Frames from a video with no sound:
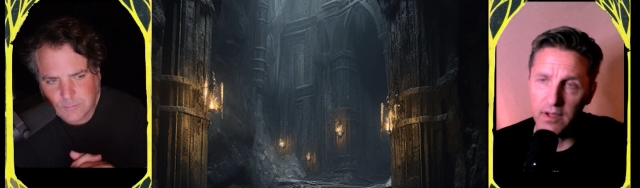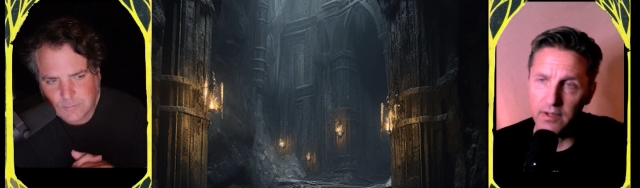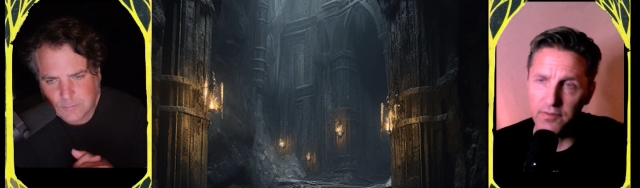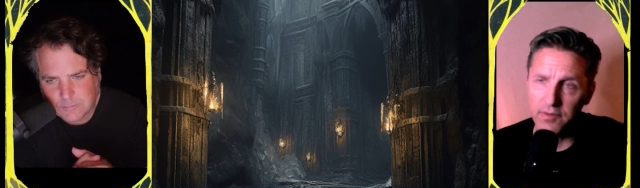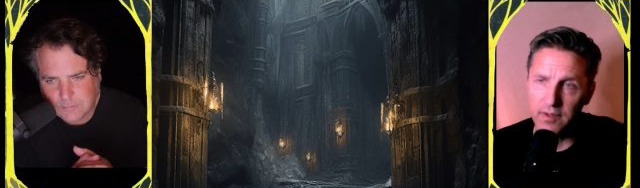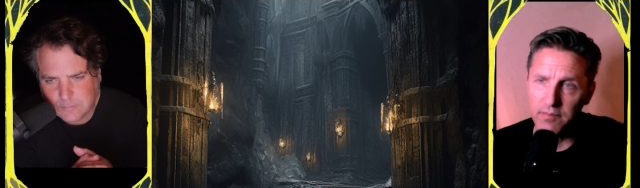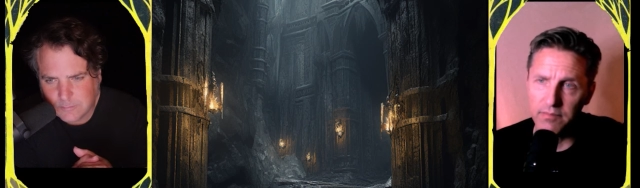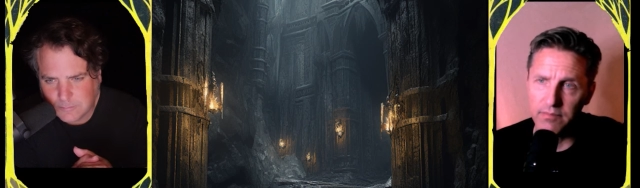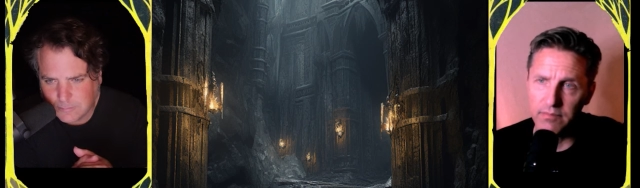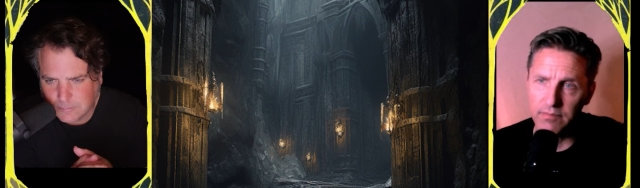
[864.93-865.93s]
Speaker 1: honestly, they,
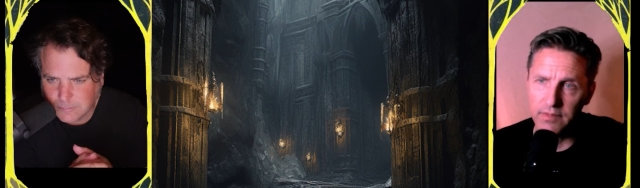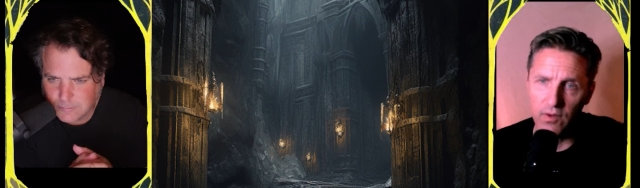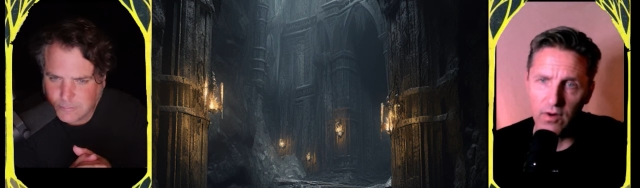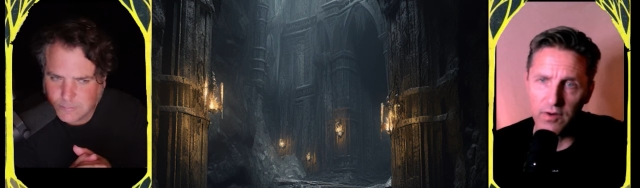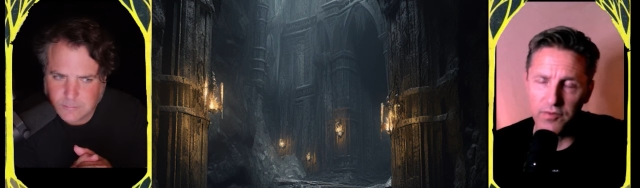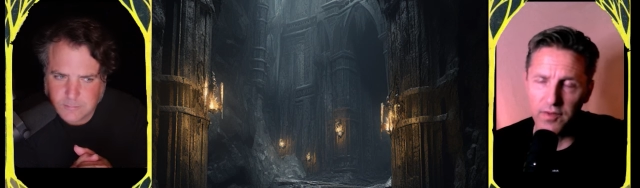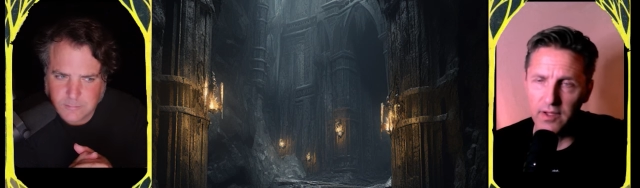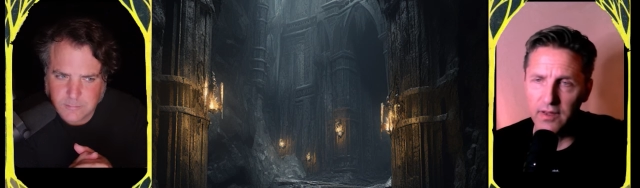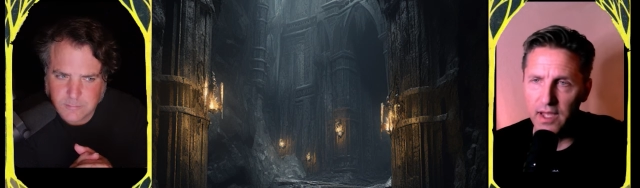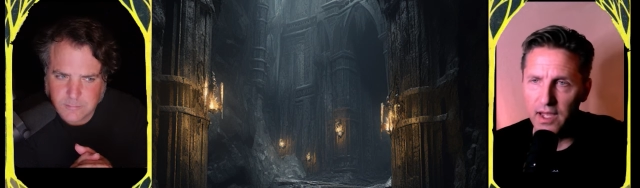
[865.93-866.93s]
the orcs
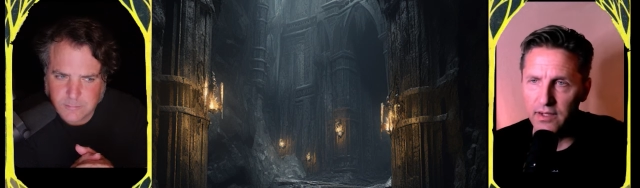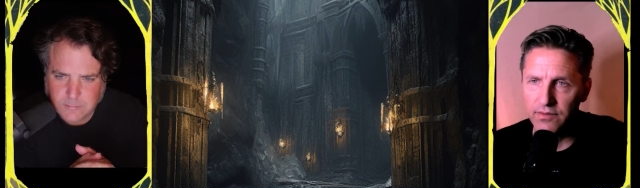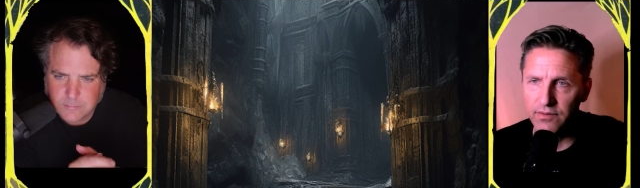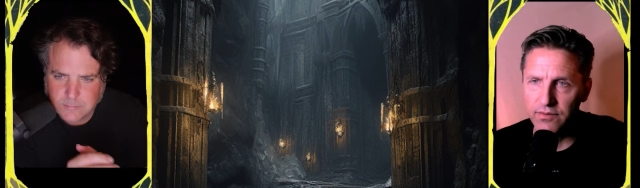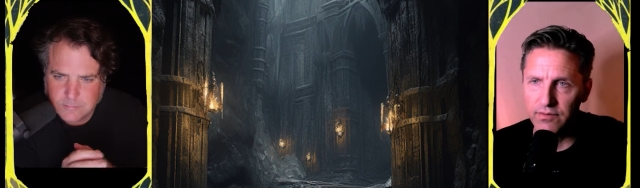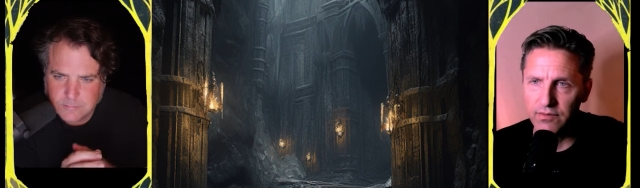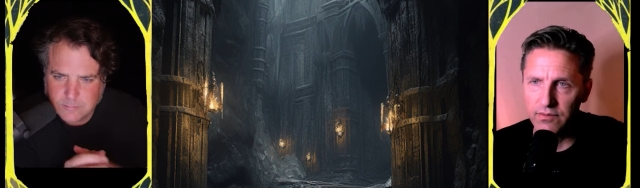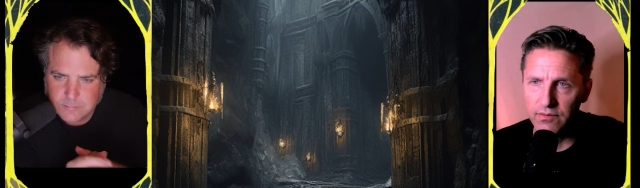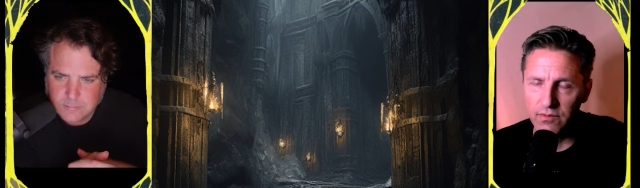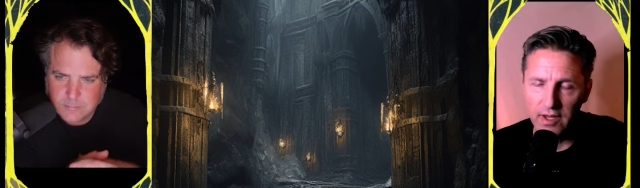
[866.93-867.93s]
that that
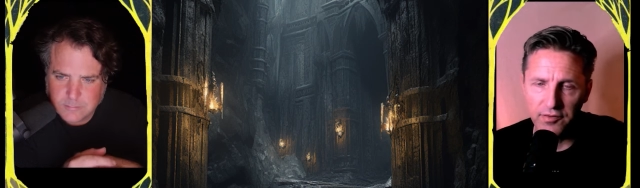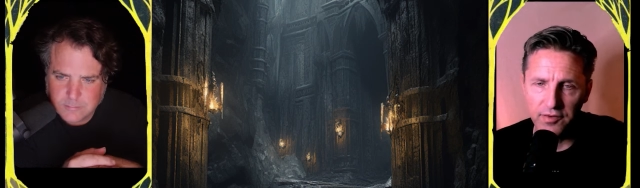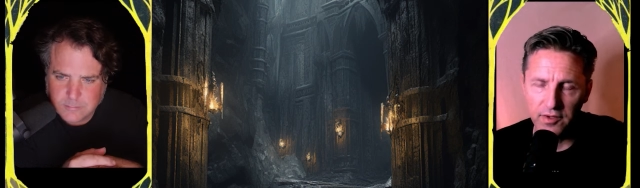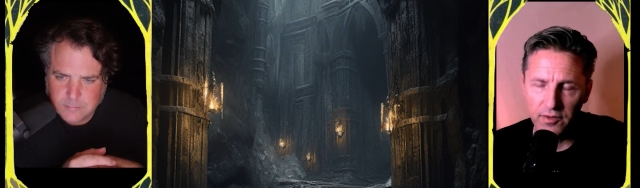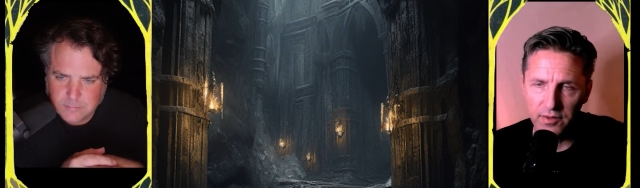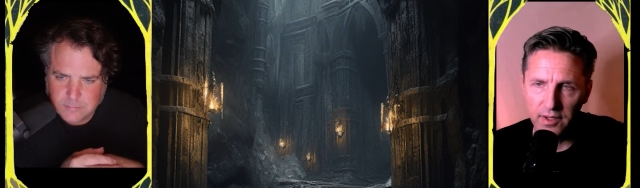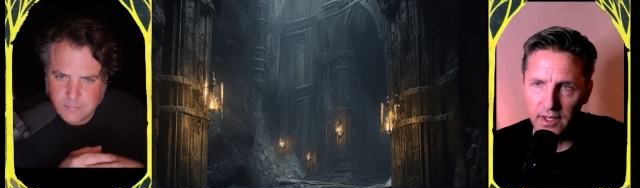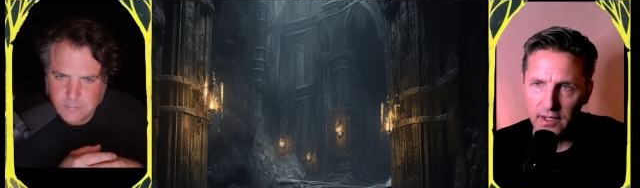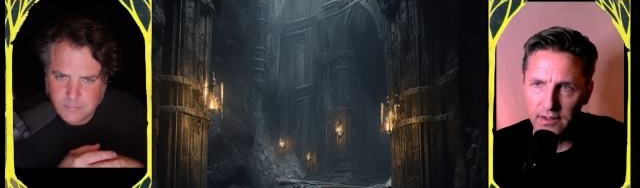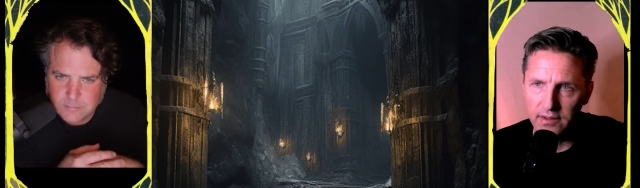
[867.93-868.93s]
rescued
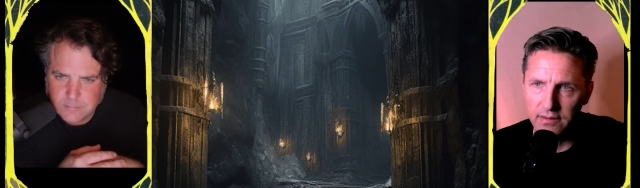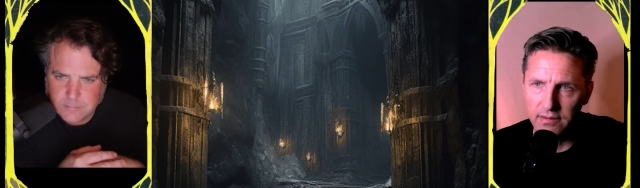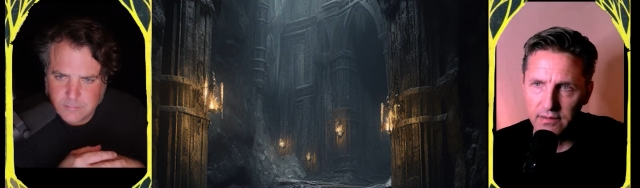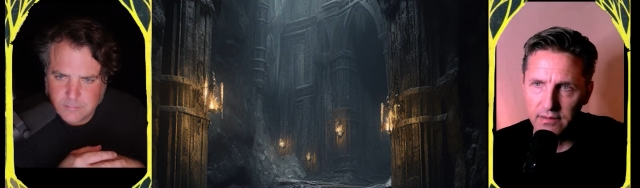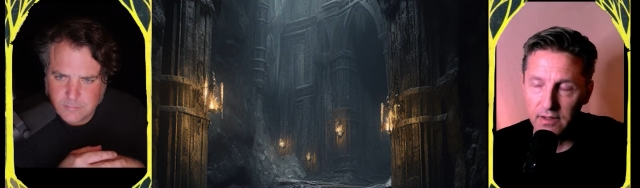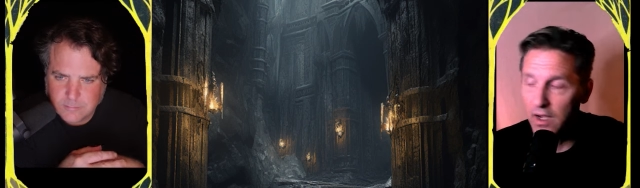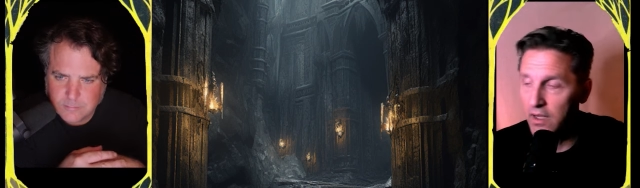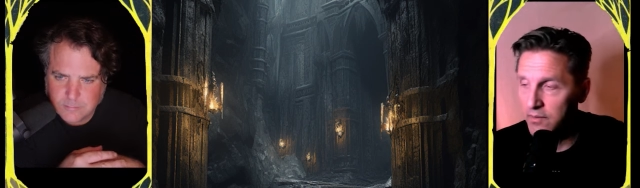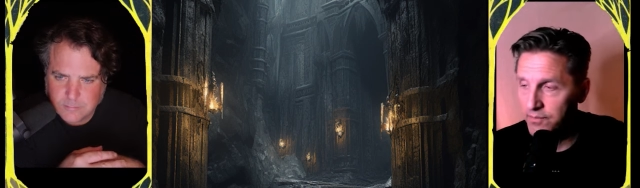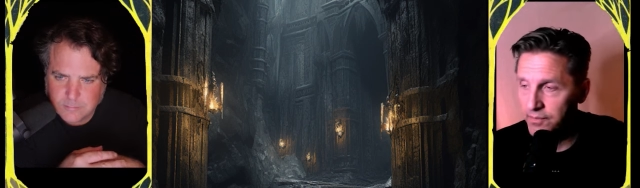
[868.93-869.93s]
uh
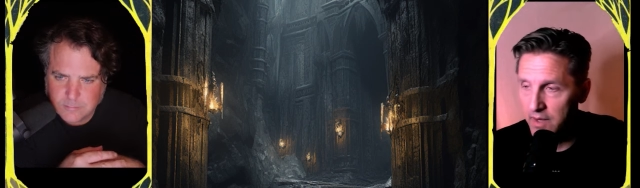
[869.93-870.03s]
Gollum